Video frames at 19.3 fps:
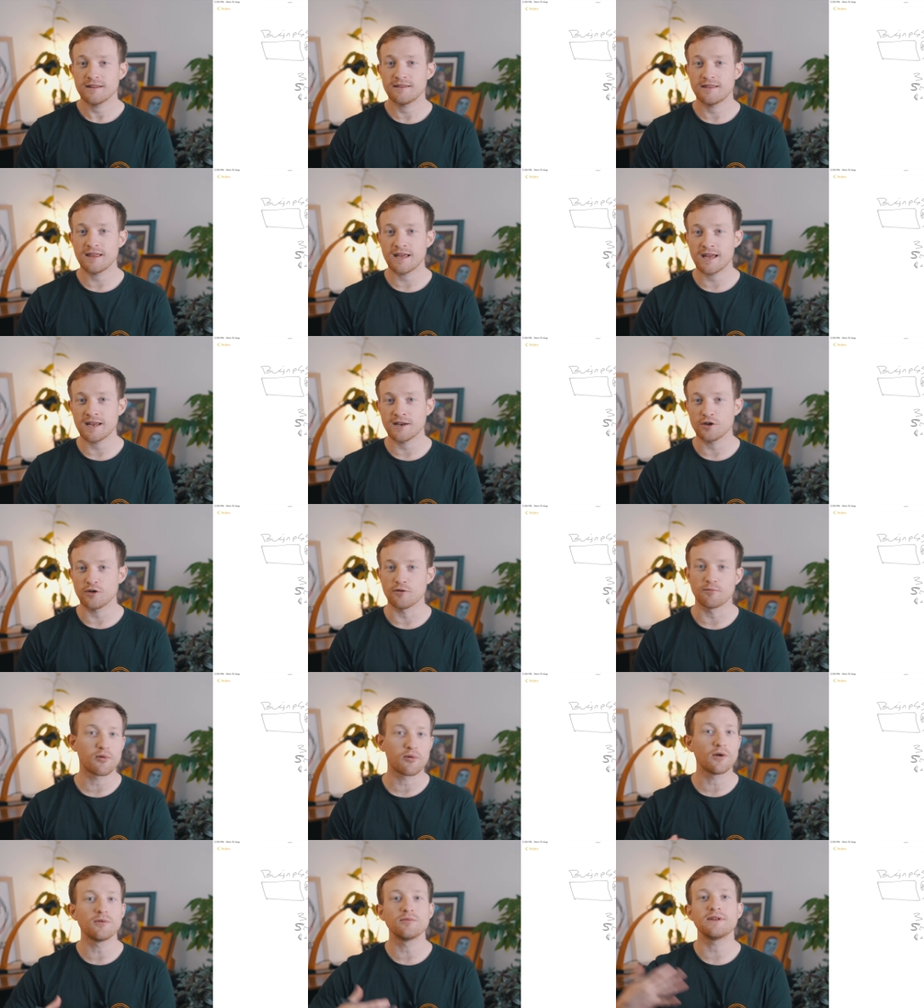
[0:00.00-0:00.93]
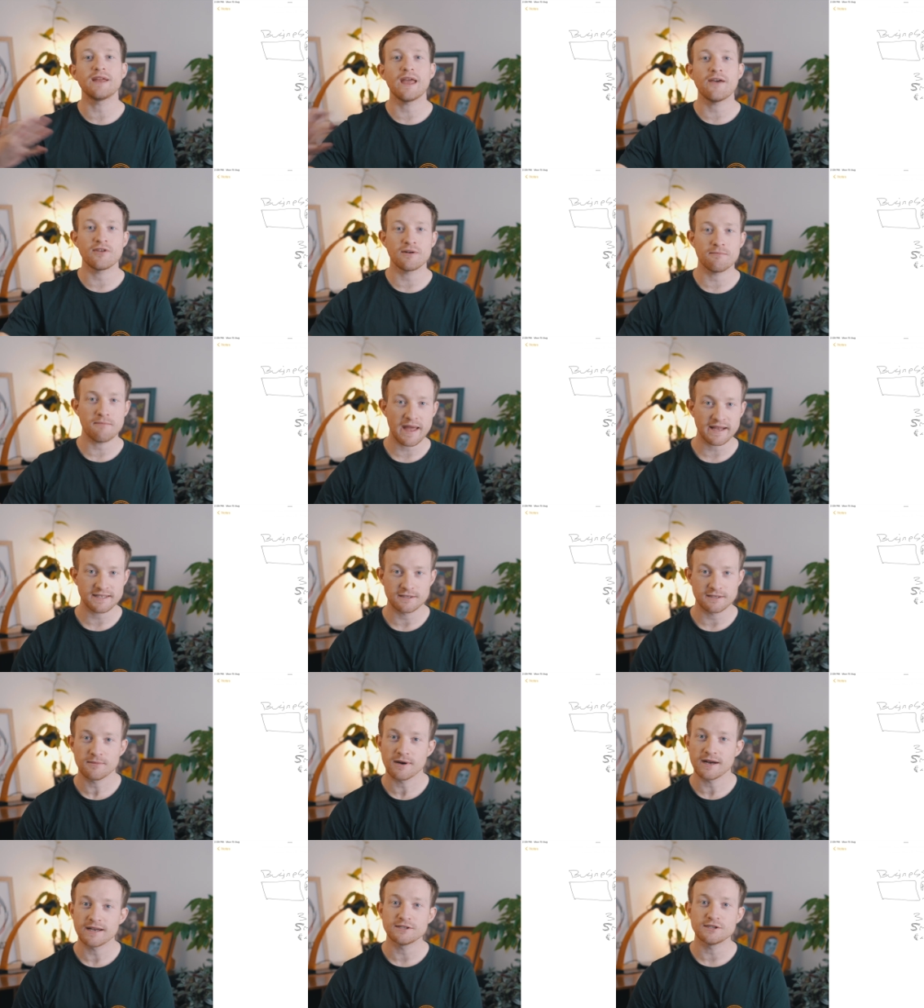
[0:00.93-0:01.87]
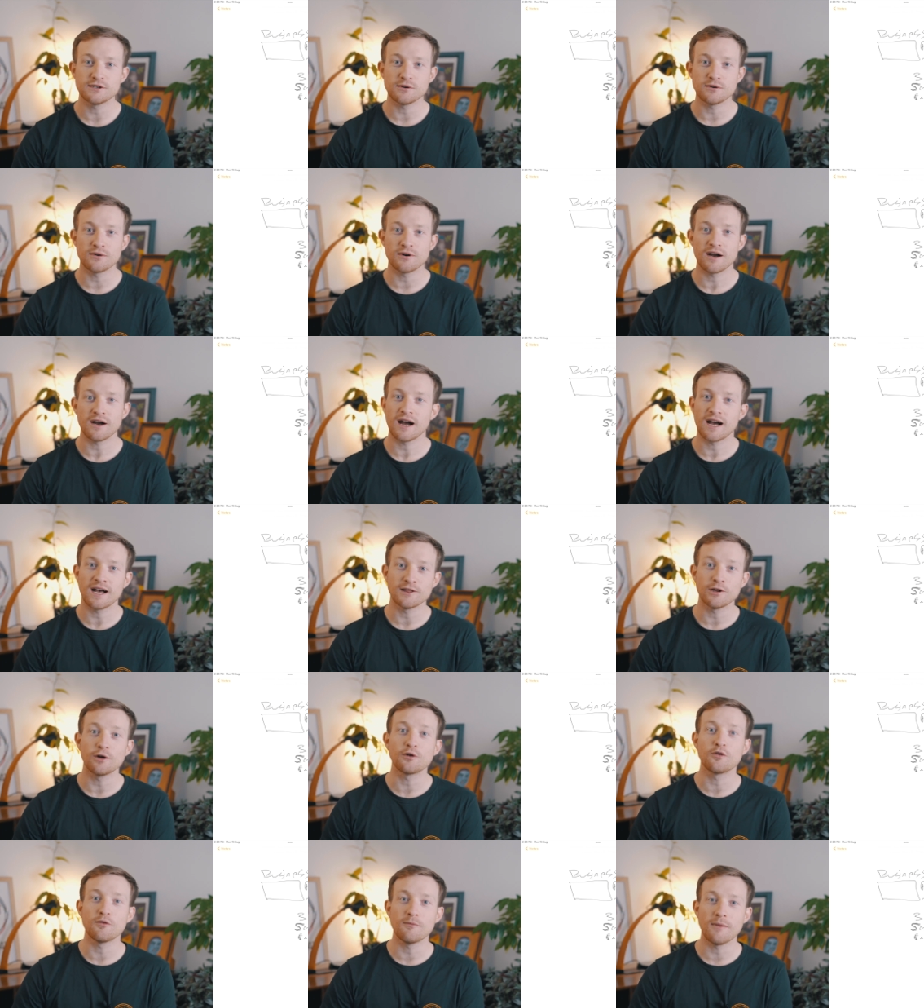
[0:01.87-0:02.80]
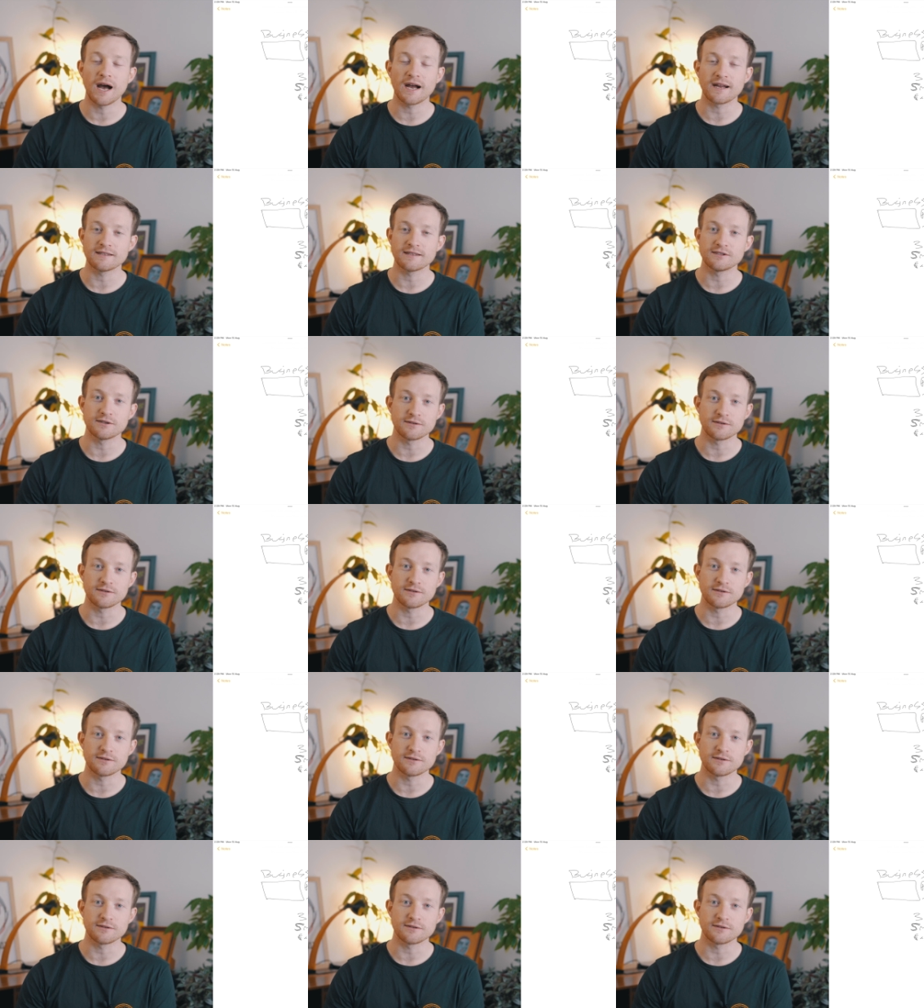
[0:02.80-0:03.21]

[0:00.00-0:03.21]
then you probably haven't maximized your local market.